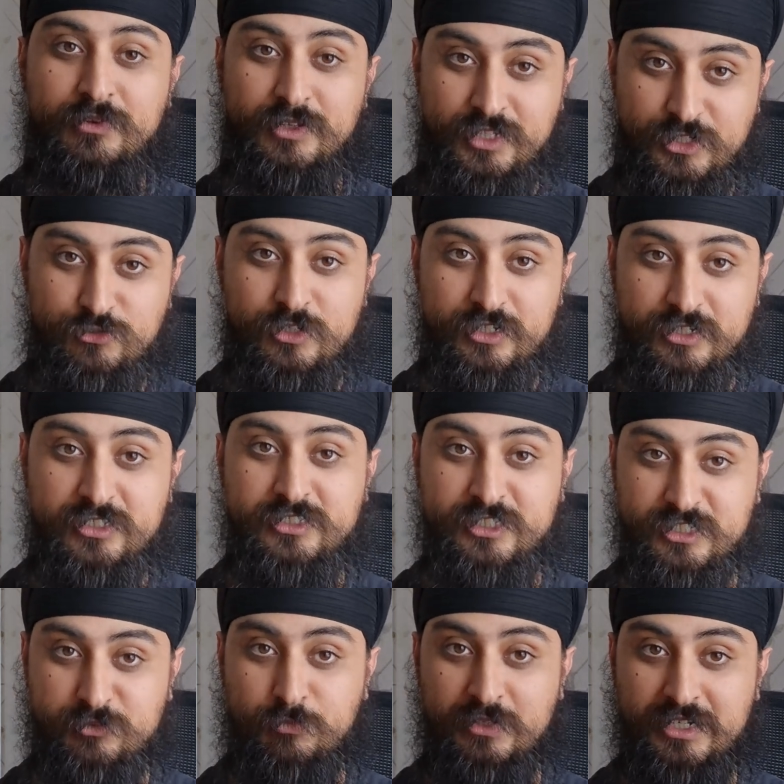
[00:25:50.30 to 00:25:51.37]
he truly does
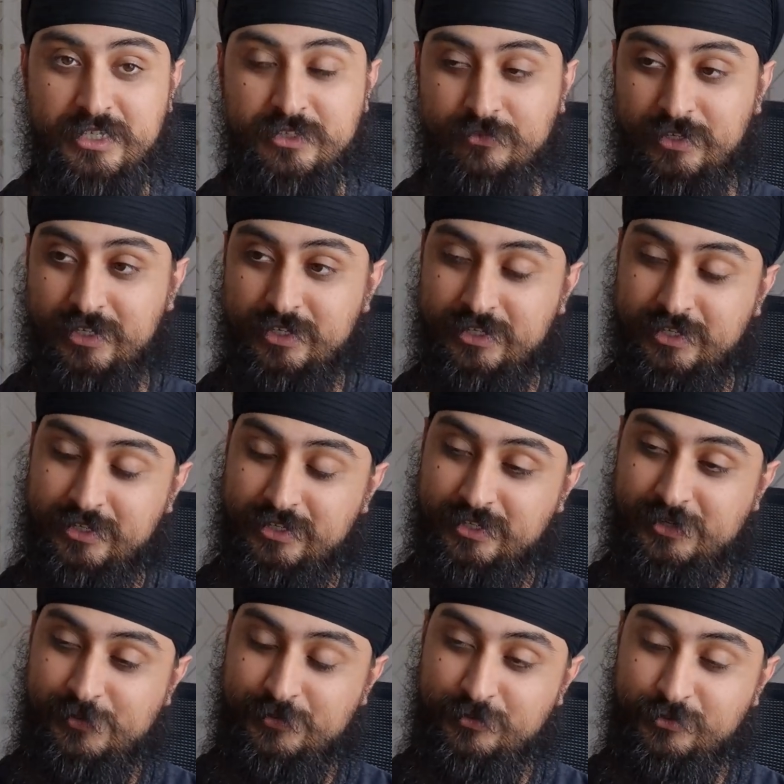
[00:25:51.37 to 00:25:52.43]
just believe it,
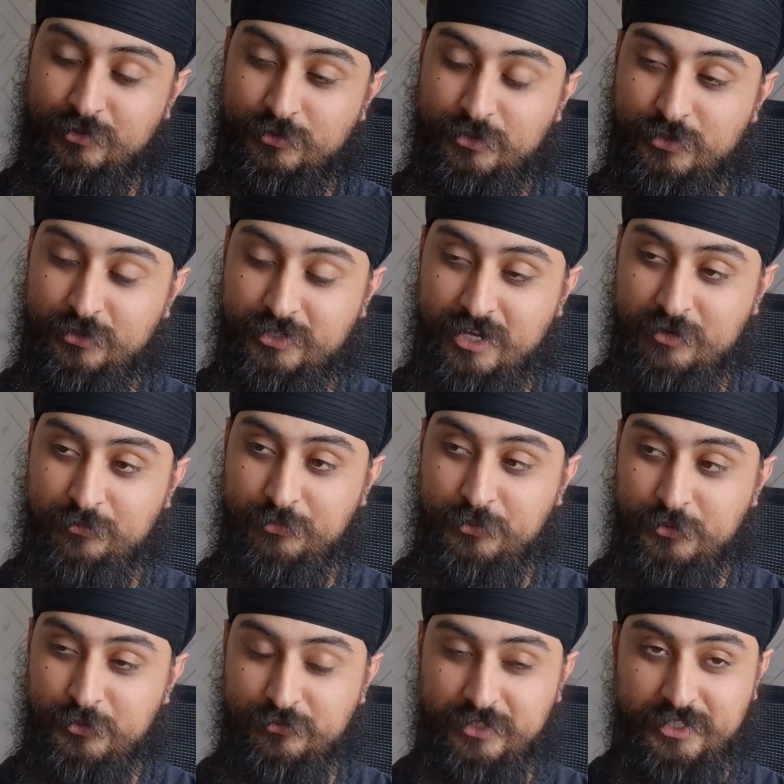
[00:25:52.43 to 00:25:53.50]
although he can't
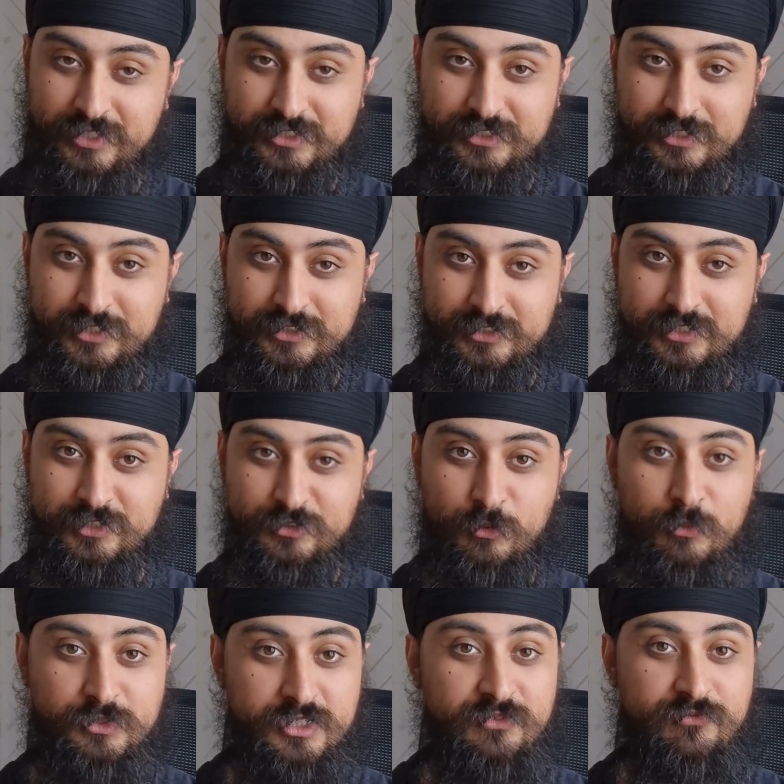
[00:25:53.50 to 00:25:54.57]
prove it. It's
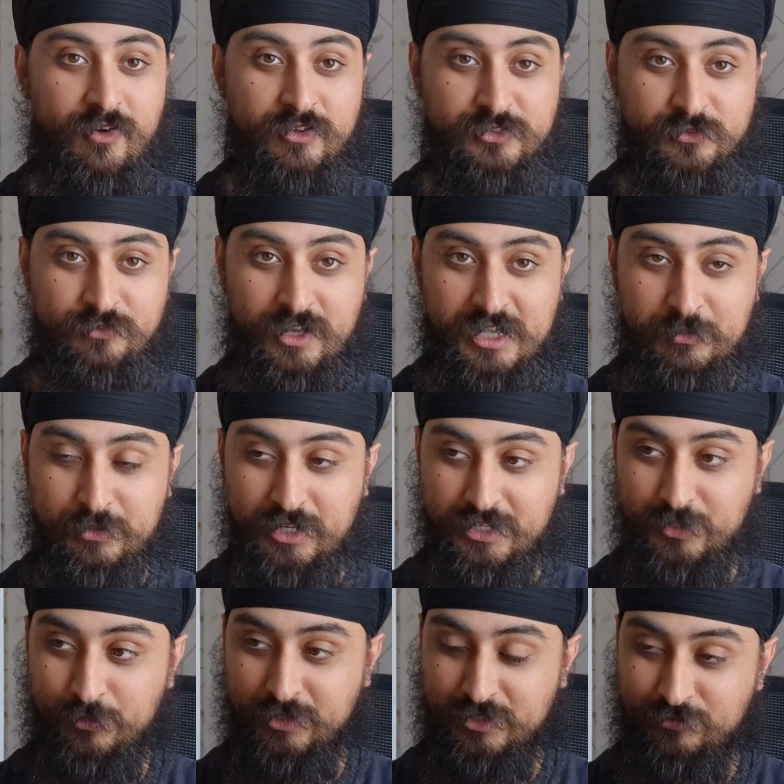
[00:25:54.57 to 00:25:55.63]
almost unfalsifiable. Like
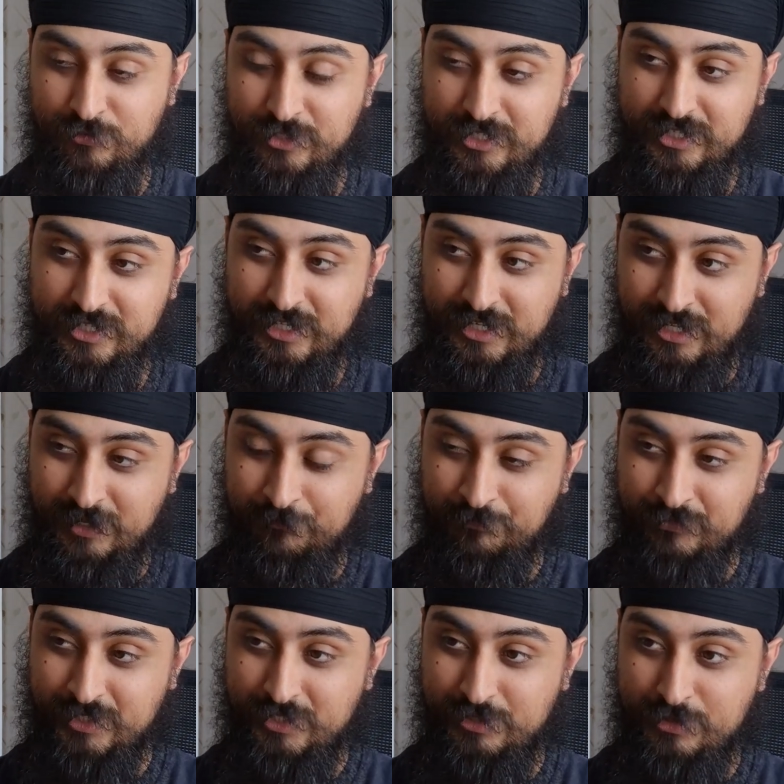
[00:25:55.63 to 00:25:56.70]
no one can really
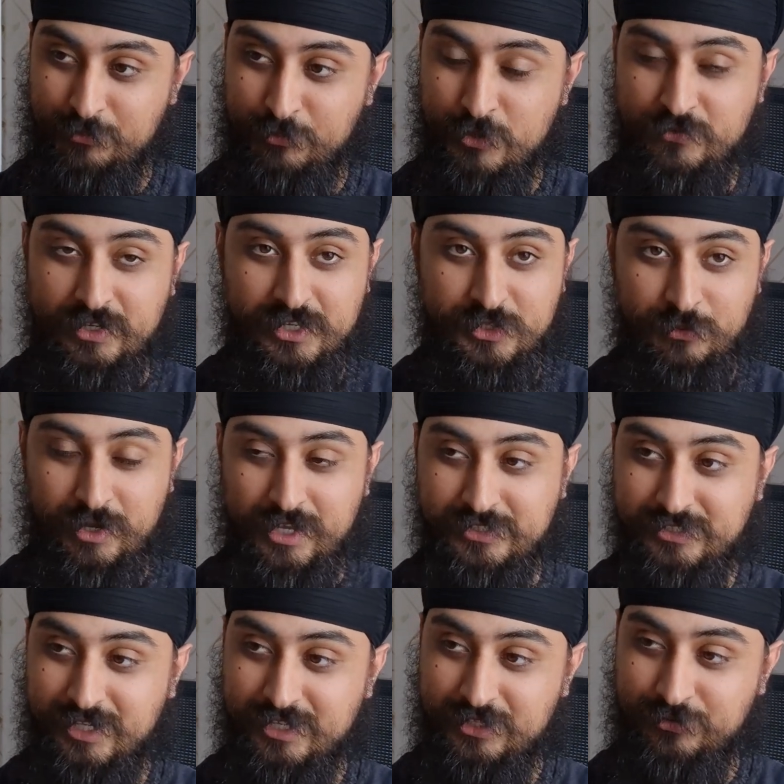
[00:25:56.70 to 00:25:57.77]
prove it
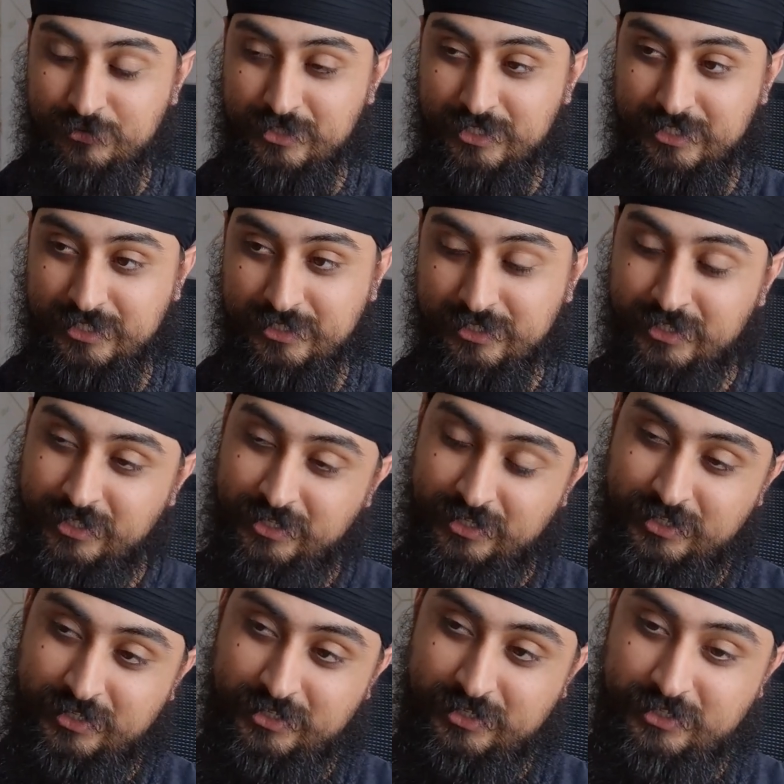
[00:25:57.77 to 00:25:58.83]
otherwise either, really.
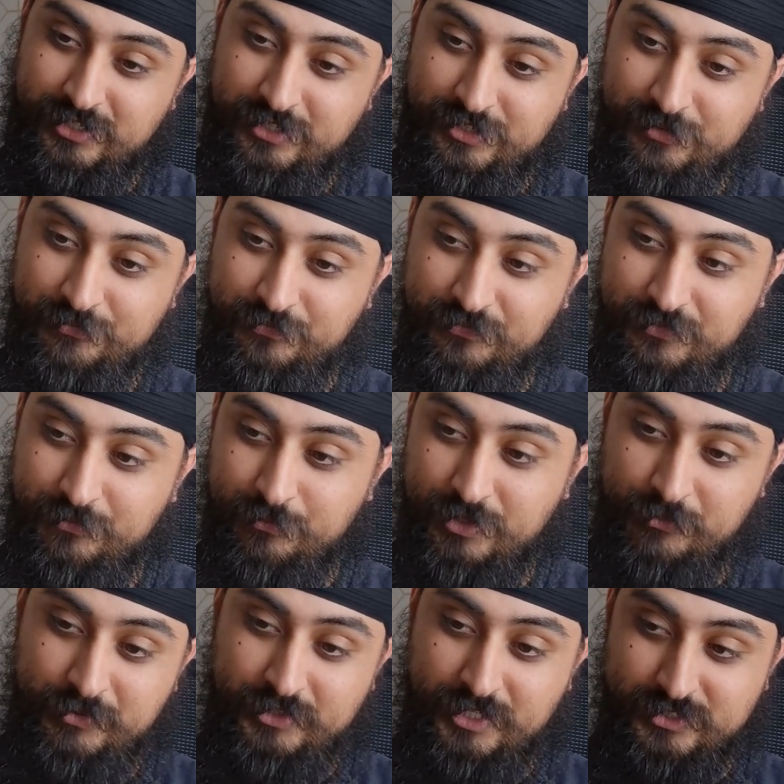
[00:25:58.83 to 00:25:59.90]
But I mean,